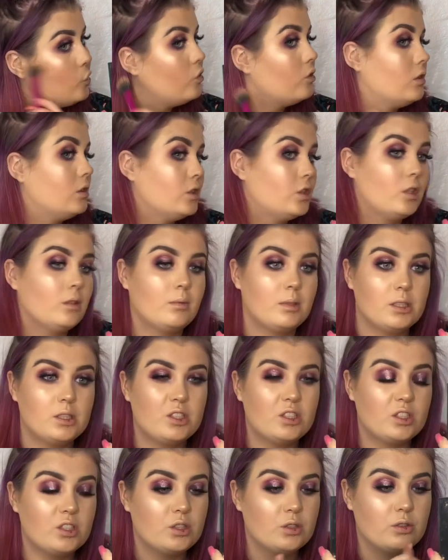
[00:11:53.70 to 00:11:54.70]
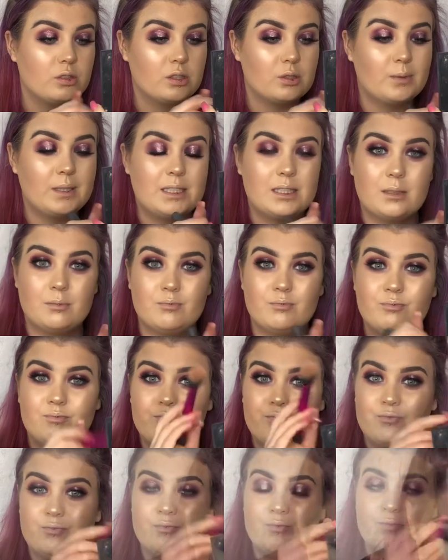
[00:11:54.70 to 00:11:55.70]
not too much, just so there's a wee something.
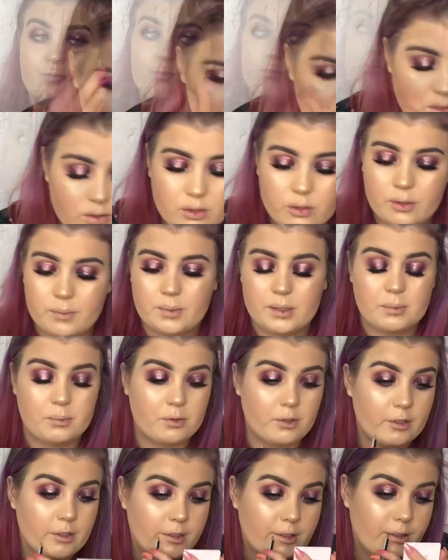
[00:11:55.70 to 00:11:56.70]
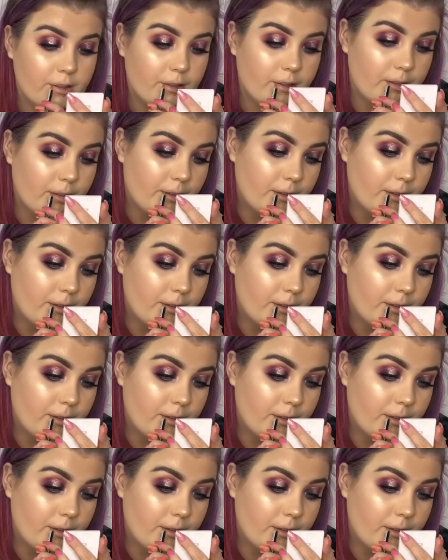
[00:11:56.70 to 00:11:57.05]
I'm actually gonna go in with a brown.